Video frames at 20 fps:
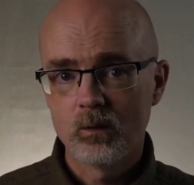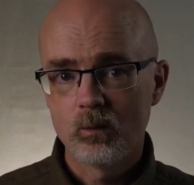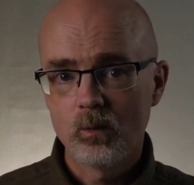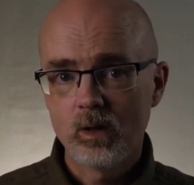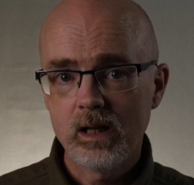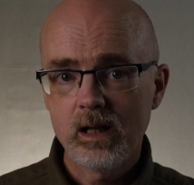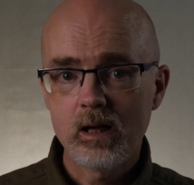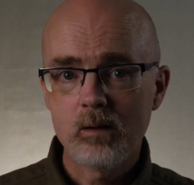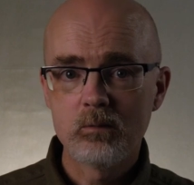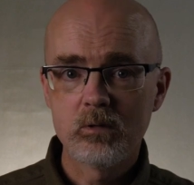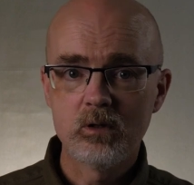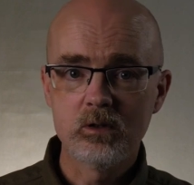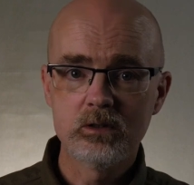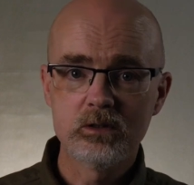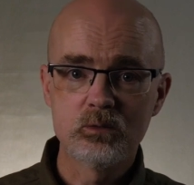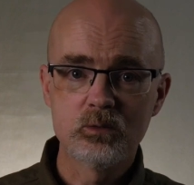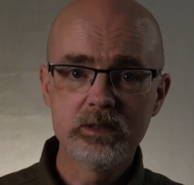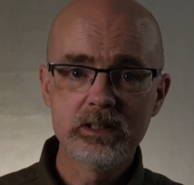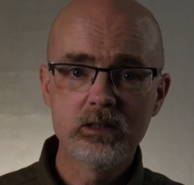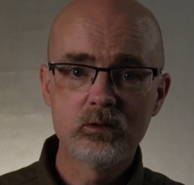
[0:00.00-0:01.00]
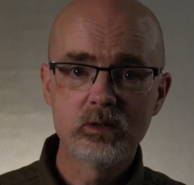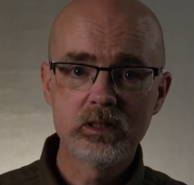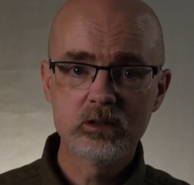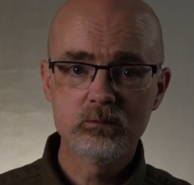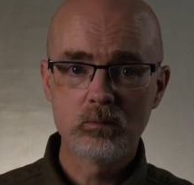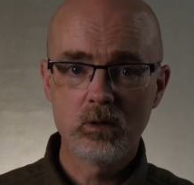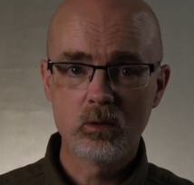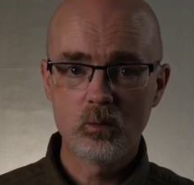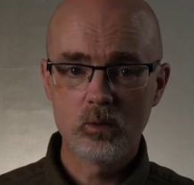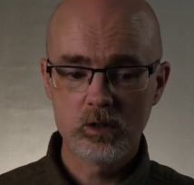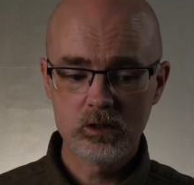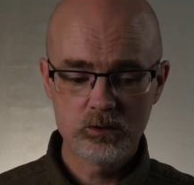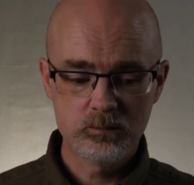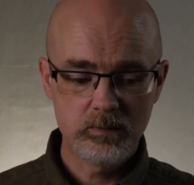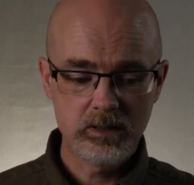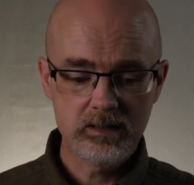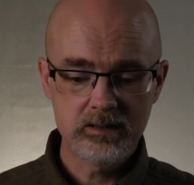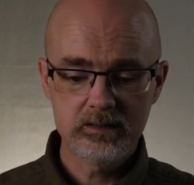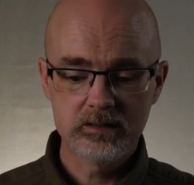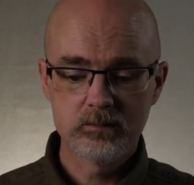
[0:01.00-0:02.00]
well, I'm going to rearrange my
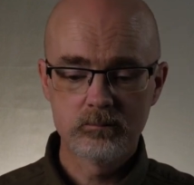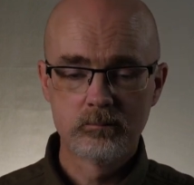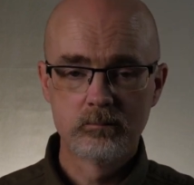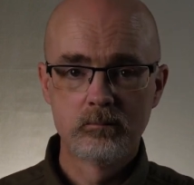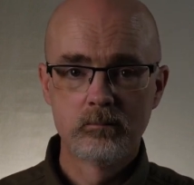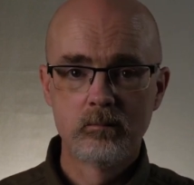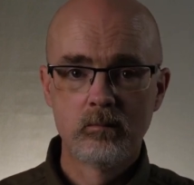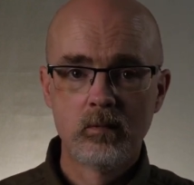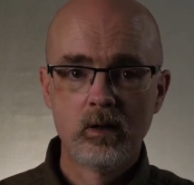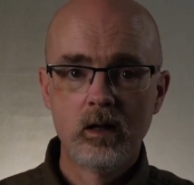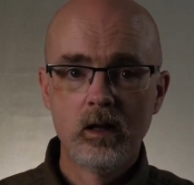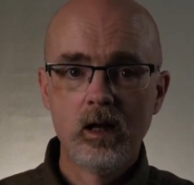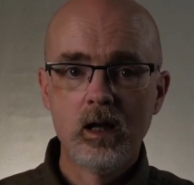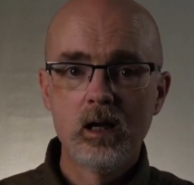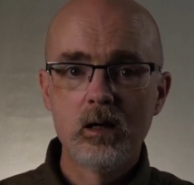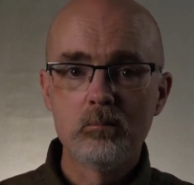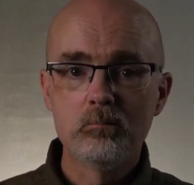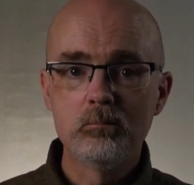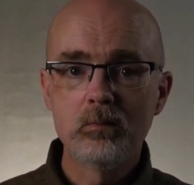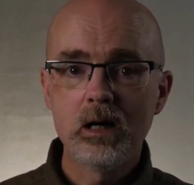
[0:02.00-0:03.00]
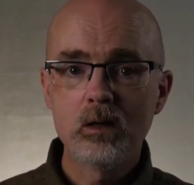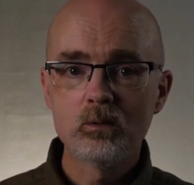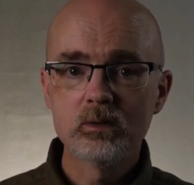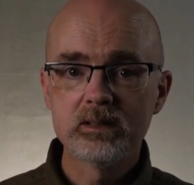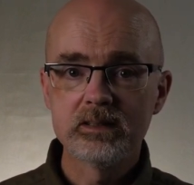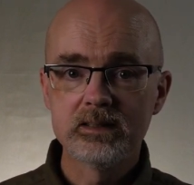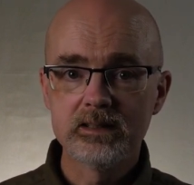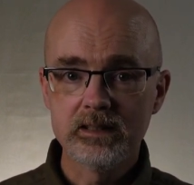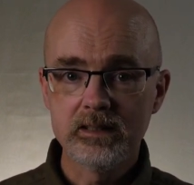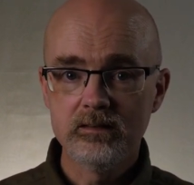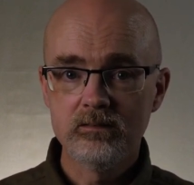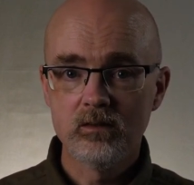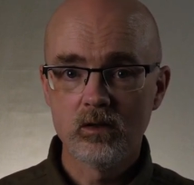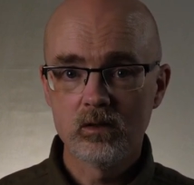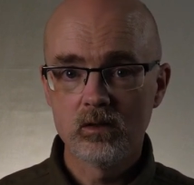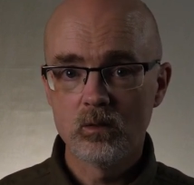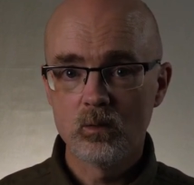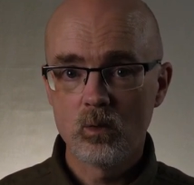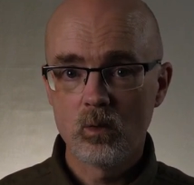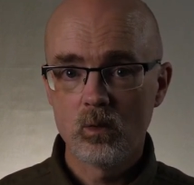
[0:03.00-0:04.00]
workspace, mount the TV on
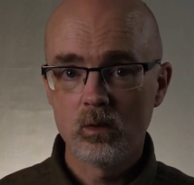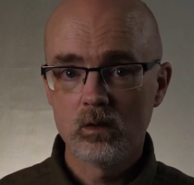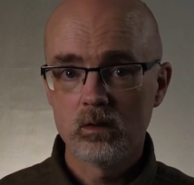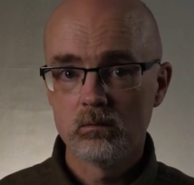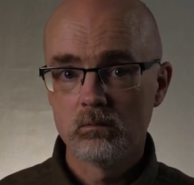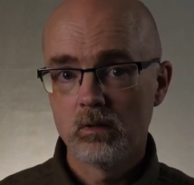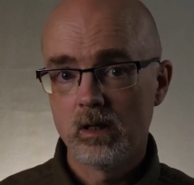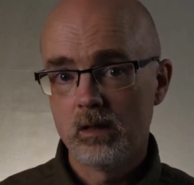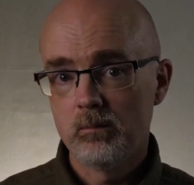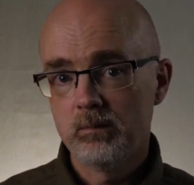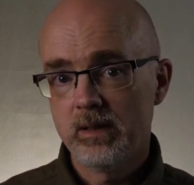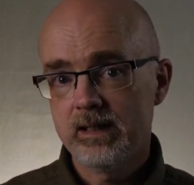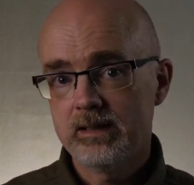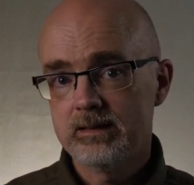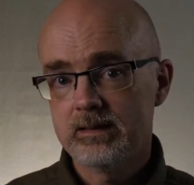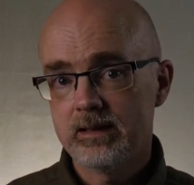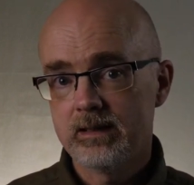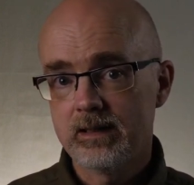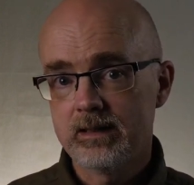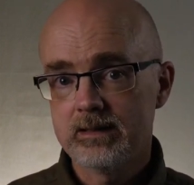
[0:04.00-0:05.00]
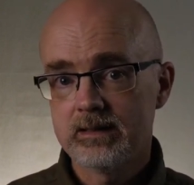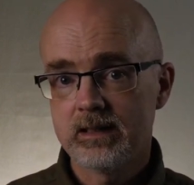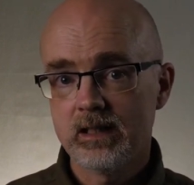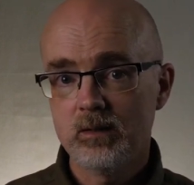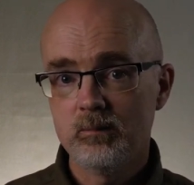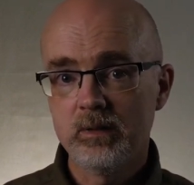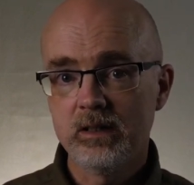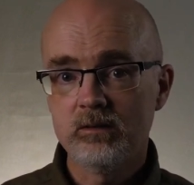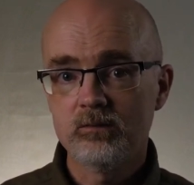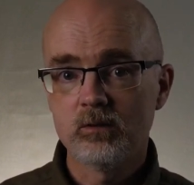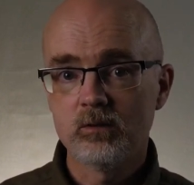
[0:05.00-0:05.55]
the wall, and place the desk a bit